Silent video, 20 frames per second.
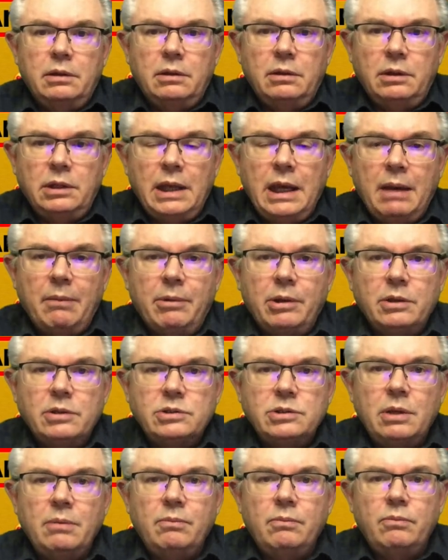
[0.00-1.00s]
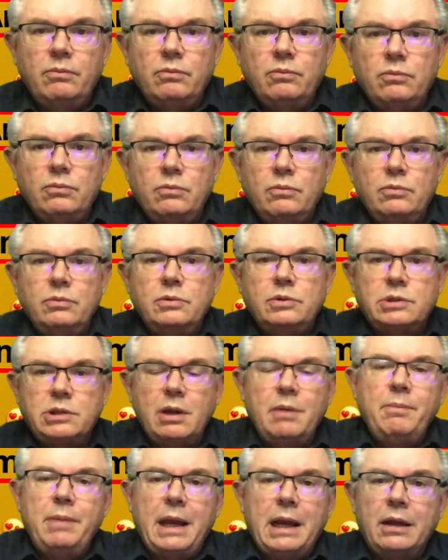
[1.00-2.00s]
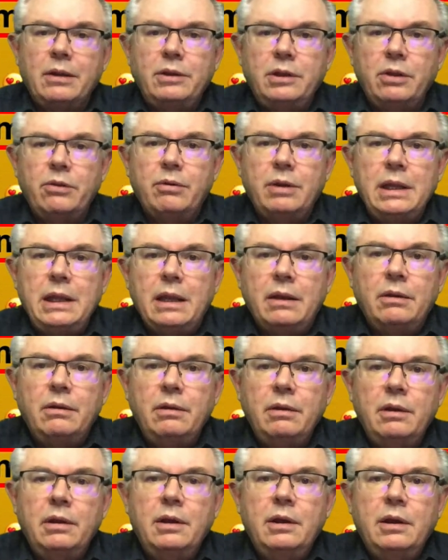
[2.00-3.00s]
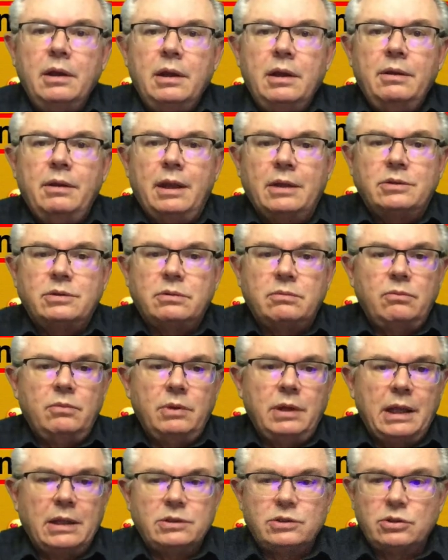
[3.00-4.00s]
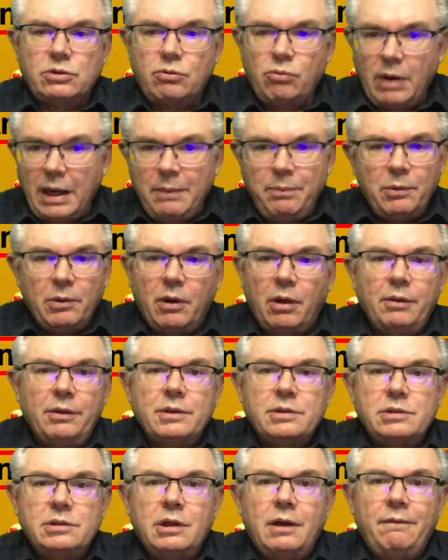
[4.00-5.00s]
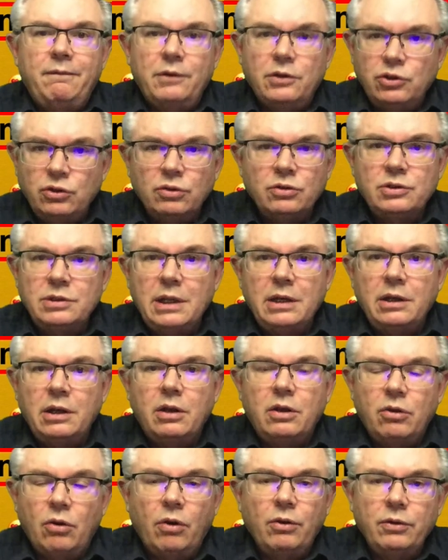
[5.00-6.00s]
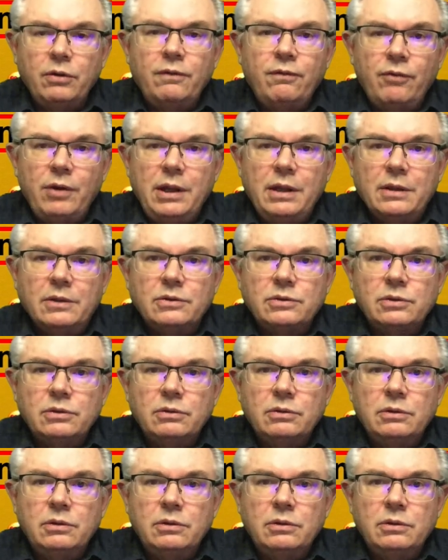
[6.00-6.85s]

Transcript: Yeah, but it's some scumbag on the other end that's scraping all this stuff that you're sending it to all your friends.